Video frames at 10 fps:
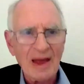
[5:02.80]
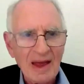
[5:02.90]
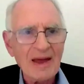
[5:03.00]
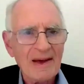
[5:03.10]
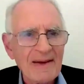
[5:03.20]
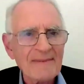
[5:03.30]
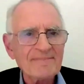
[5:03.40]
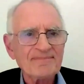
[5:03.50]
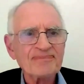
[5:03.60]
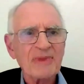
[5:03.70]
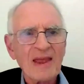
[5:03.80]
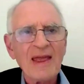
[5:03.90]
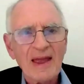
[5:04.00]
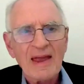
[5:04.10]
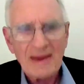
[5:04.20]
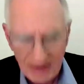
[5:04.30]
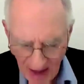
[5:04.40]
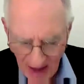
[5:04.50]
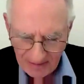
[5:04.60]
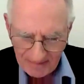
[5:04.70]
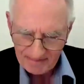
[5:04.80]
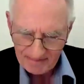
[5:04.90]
circulation and all that.